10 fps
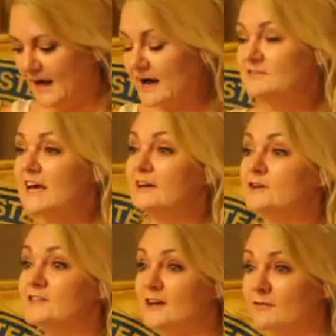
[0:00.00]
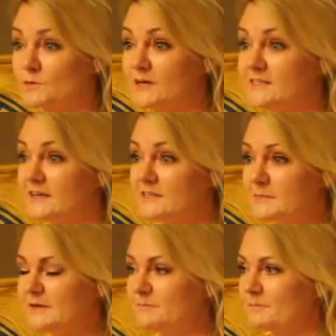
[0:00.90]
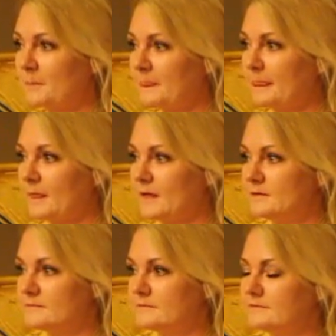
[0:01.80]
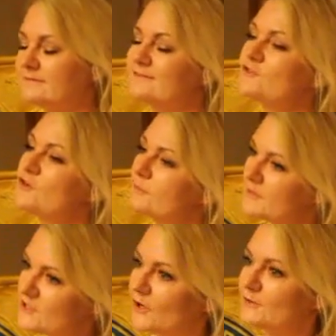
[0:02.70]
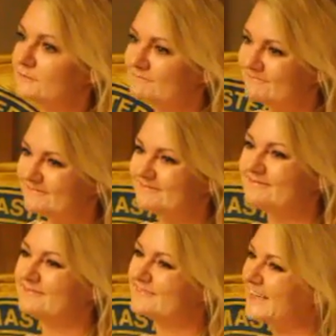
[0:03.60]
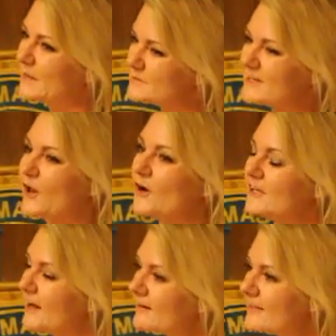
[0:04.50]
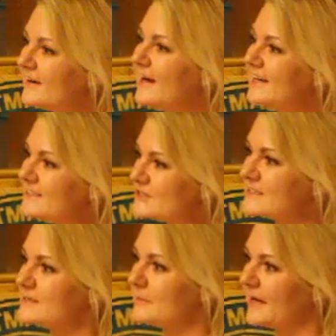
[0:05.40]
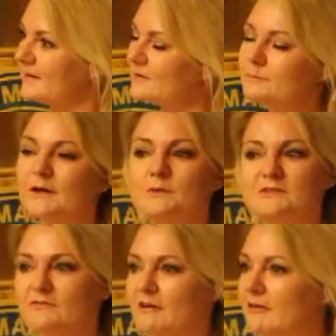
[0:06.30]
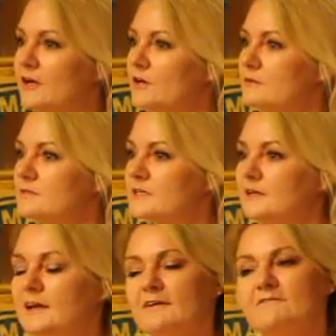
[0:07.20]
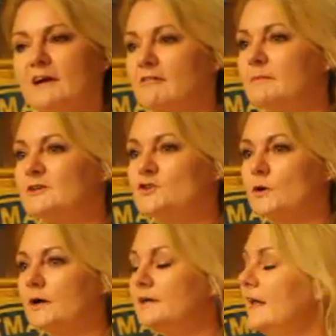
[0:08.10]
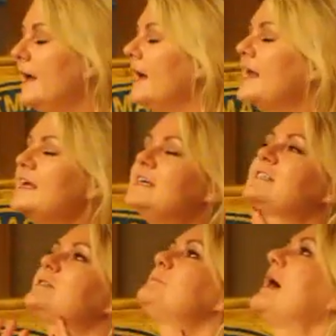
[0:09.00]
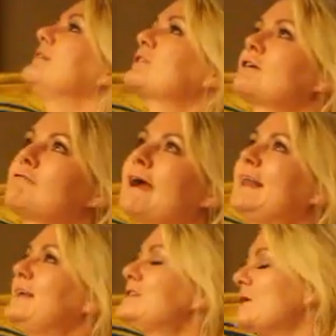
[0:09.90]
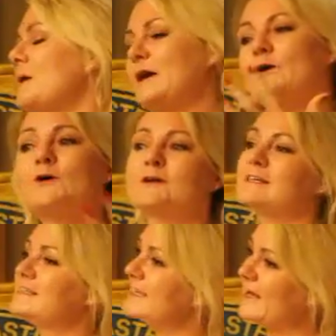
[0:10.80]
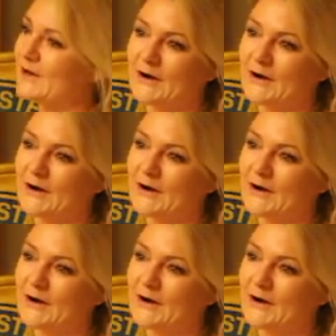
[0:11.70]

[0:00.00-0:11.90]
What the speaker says: I've dated a software salesman. Truth be told, he was a lot younger than I anticipated, but he was very cute, very mature, and he spelled correctly, so I couldn't say